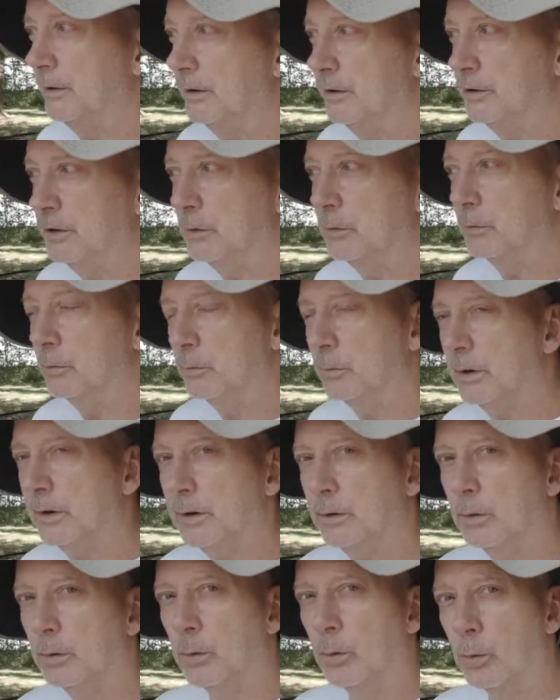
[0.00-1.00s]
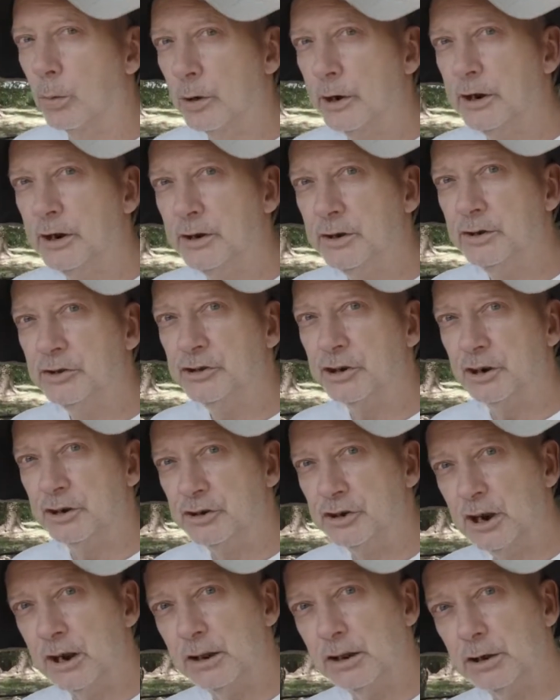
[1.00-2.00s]
But you don't want orange
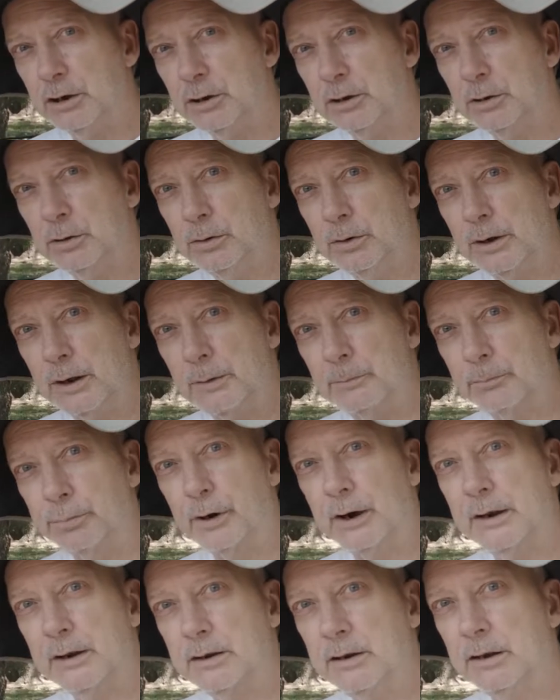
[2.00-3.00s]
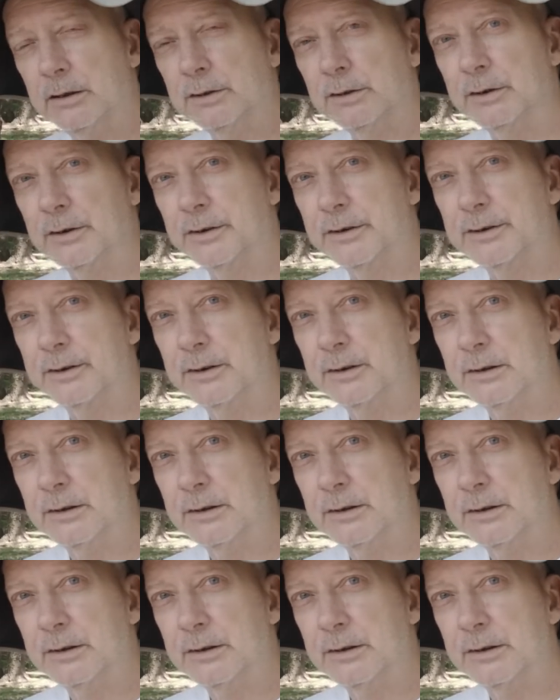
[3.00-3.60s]
and yellow and bright colors.